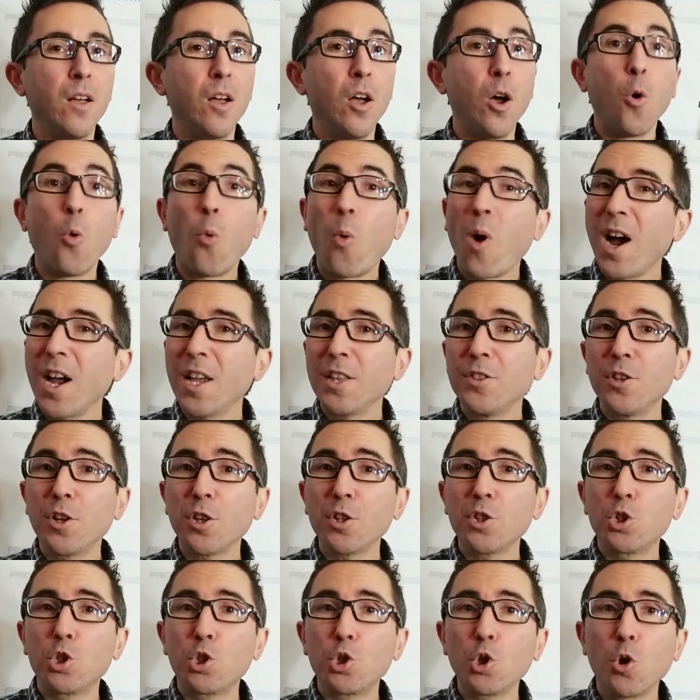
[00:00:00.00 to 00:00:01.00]
Why
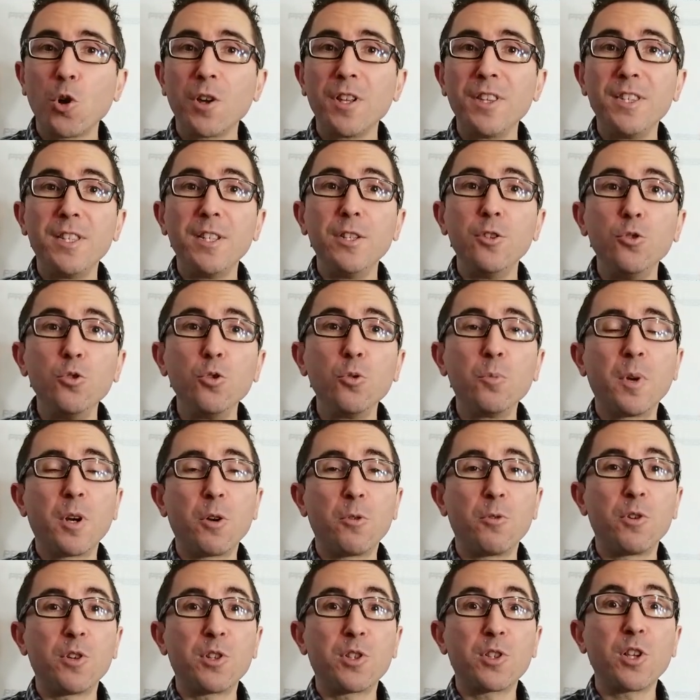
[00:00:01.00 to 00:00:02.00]
not join the
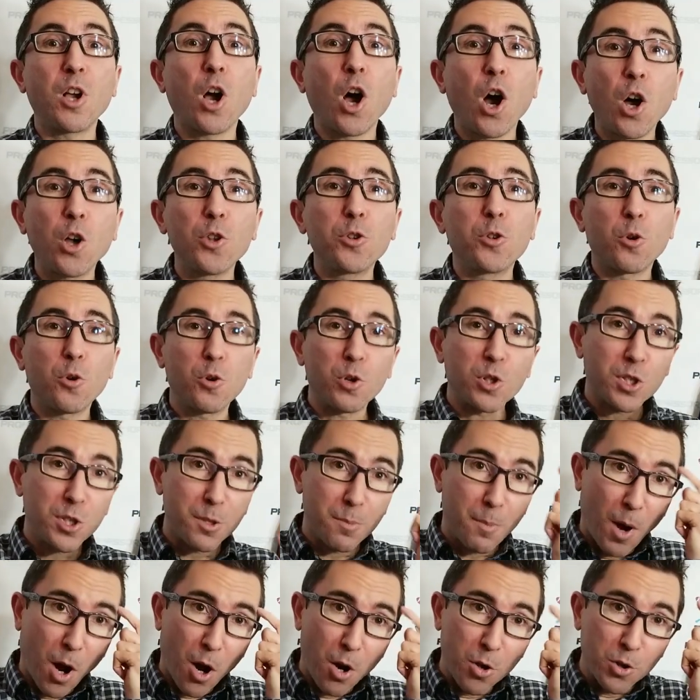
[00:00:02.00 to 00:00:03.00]
numerous other
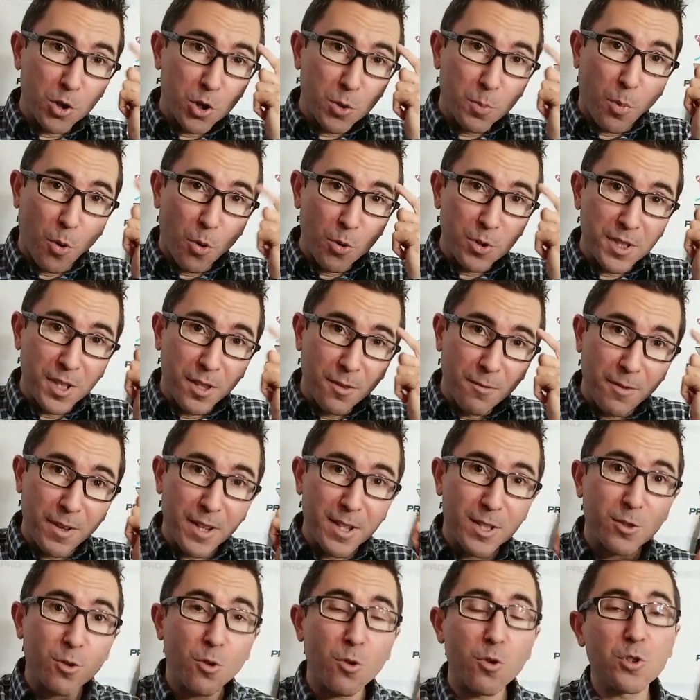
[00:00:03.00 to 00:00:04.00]
smart sports
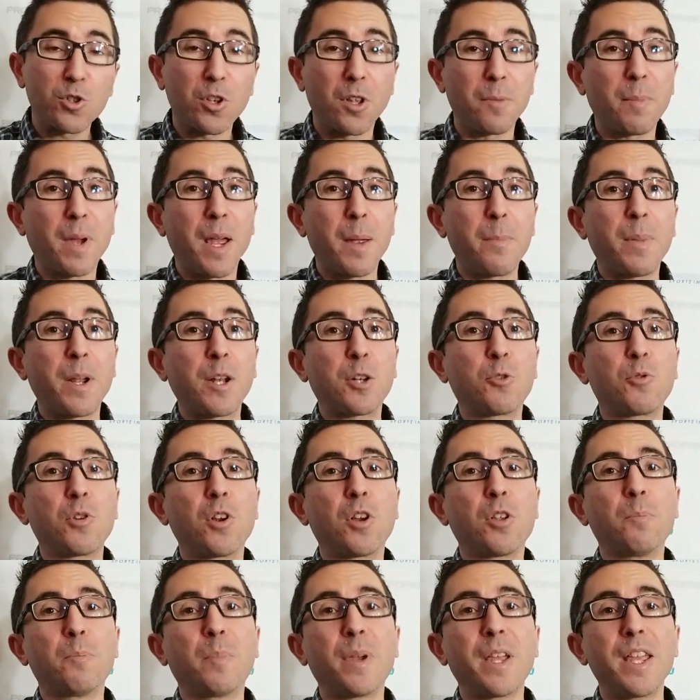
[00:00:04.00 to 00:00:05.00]
investors on my
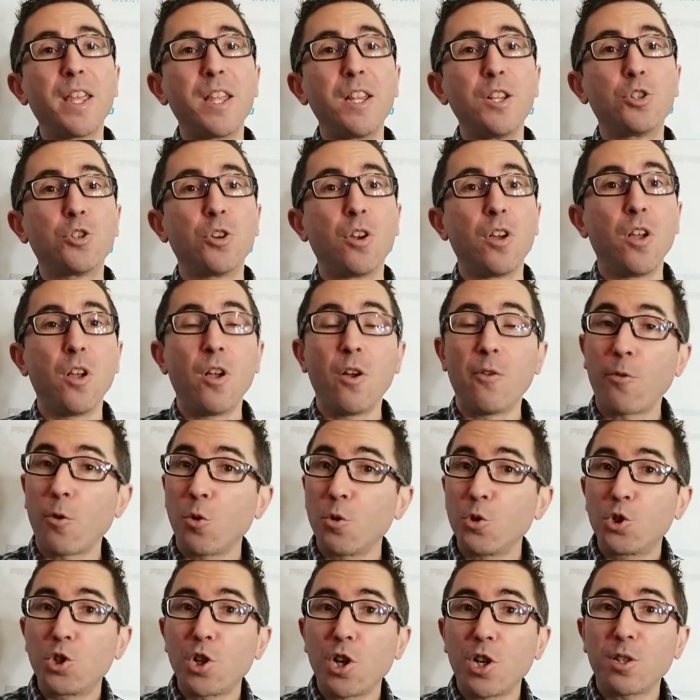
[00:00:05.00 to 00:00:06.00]
Patreon page
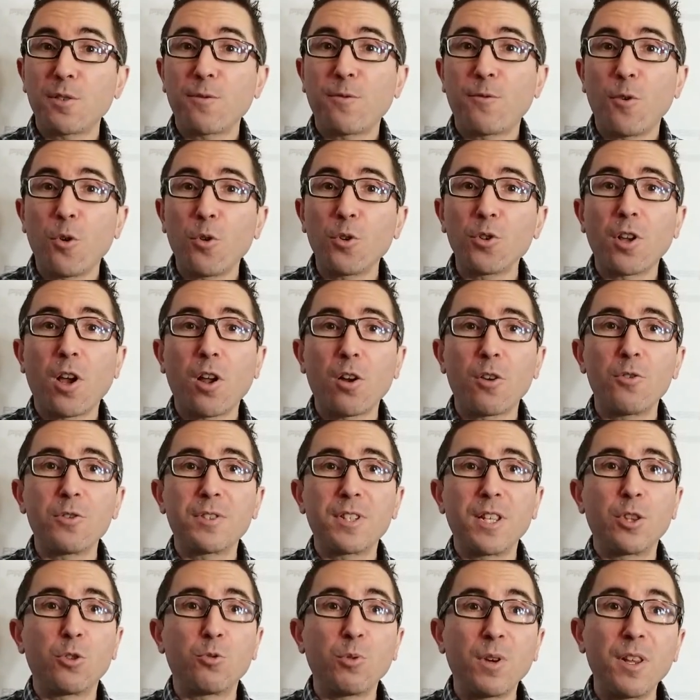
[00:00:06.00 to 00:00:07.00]
for just
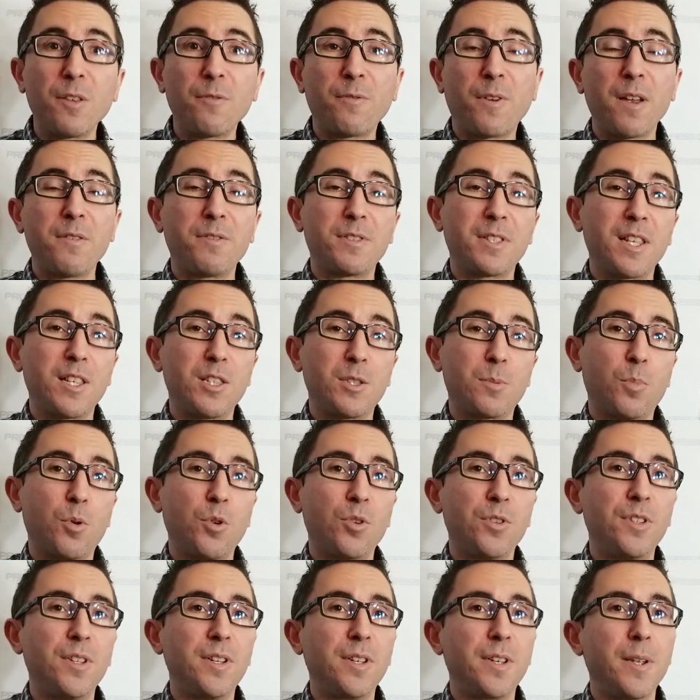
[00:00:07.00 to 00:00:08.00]
$4.25 per
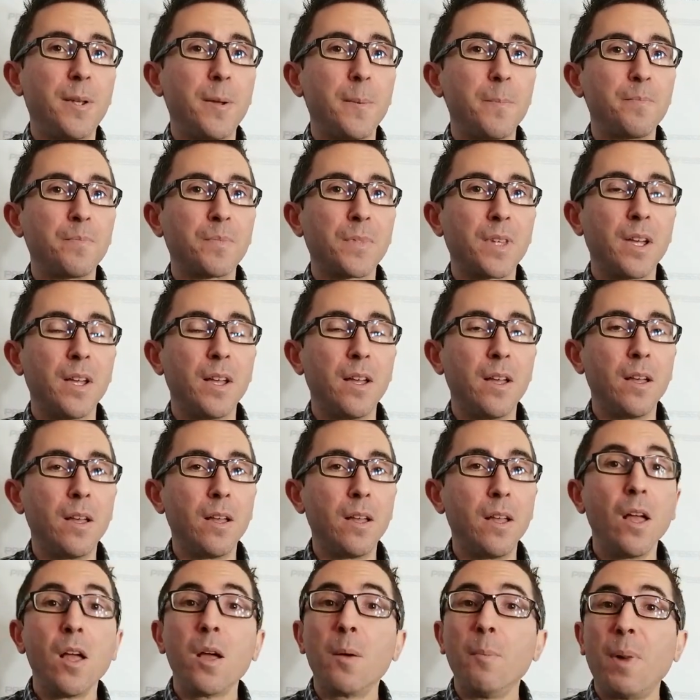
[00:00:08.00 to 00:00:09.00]
day?
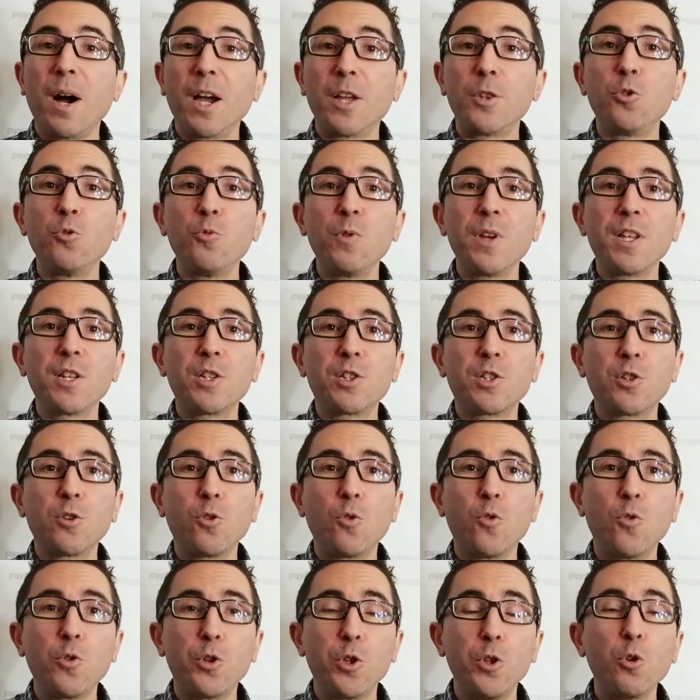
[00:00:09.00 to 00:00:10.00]
By doing
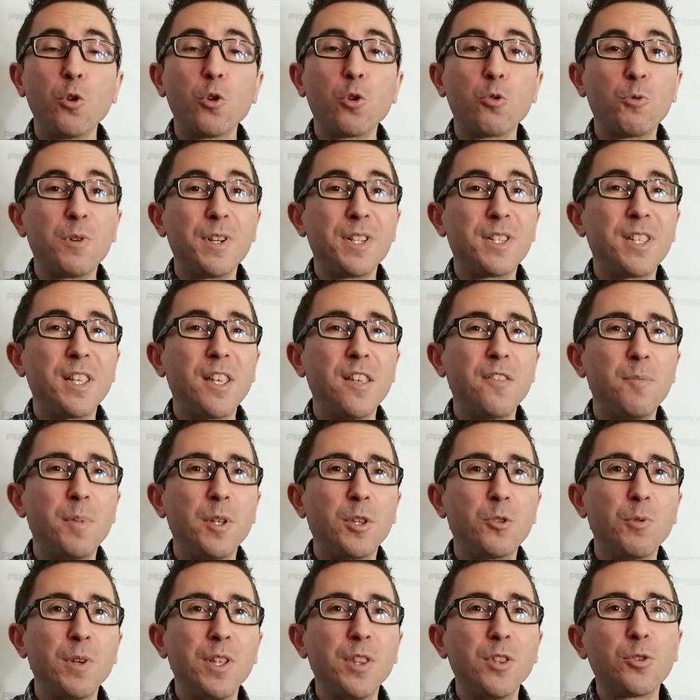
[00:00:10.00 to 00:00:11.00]
so, you'll receive
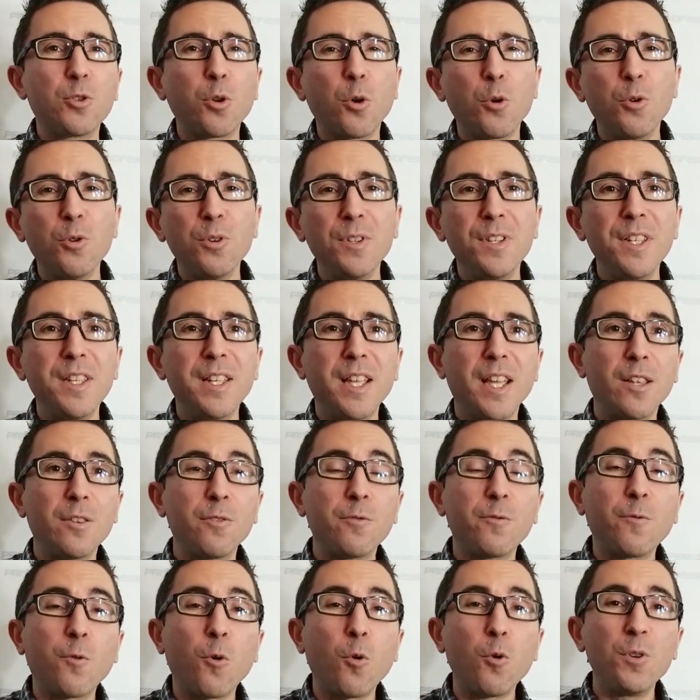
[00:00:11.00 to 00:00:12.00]
between 30 and
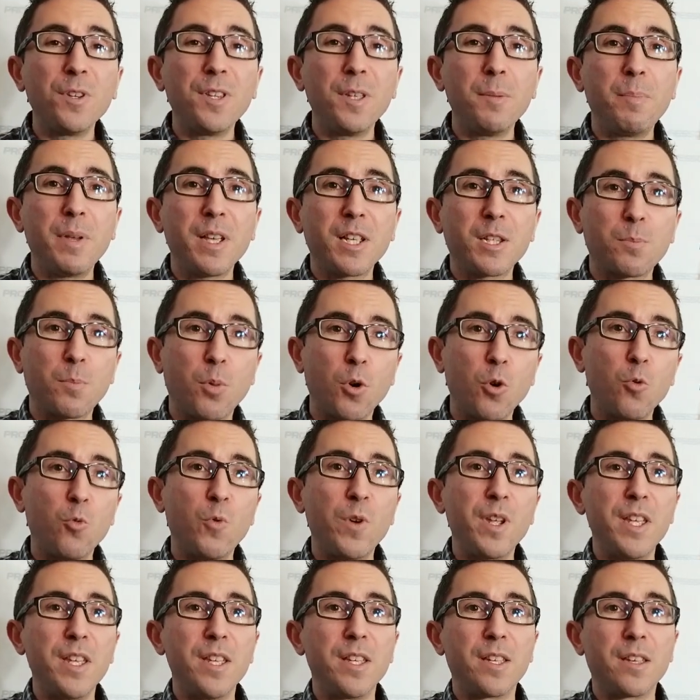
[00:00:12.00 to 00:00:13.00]
40 picks per
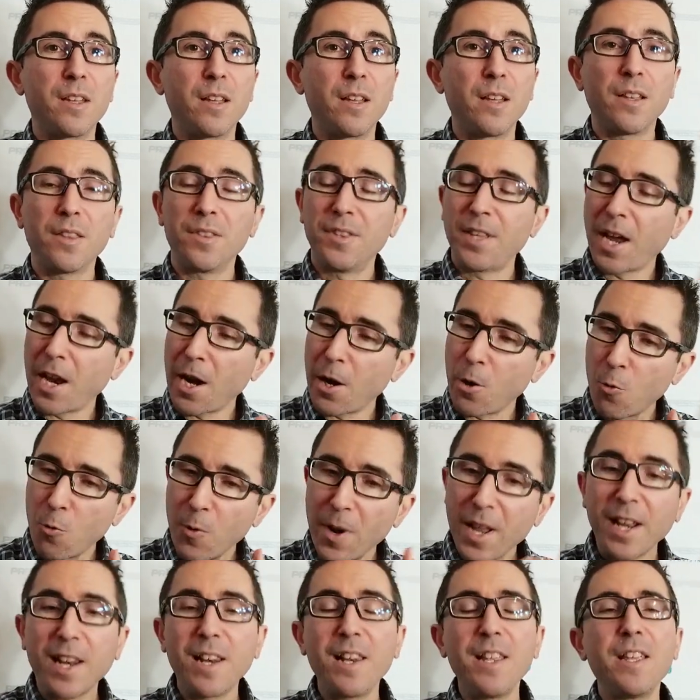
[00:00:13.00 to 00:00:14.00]
week
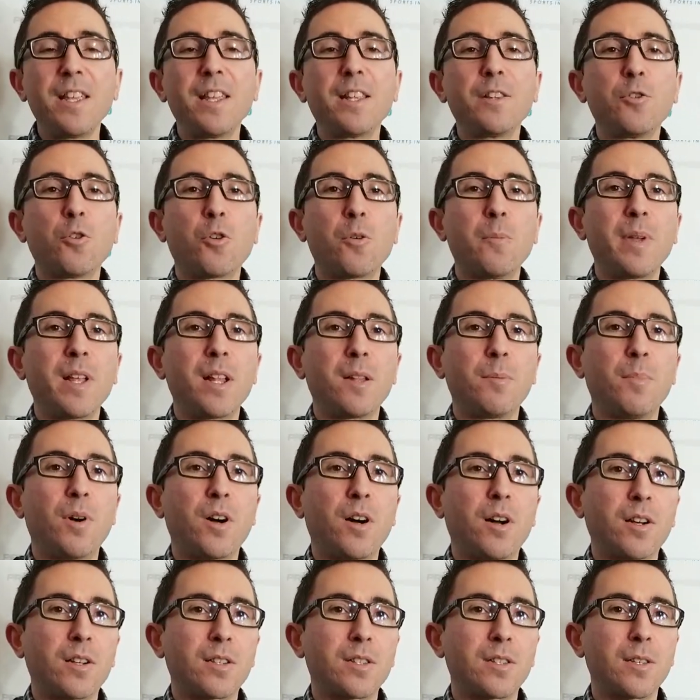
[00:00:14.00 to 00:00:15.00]
directly in your
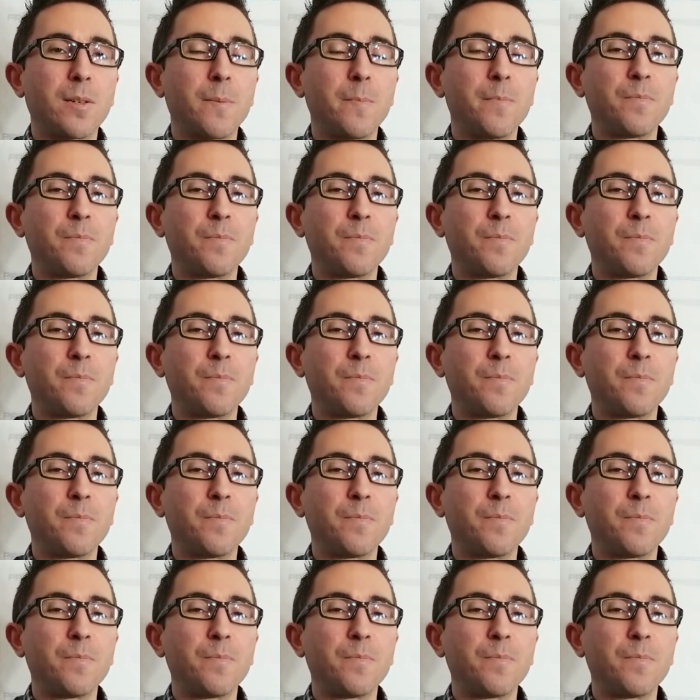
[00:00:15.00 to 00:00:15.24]
mailbox.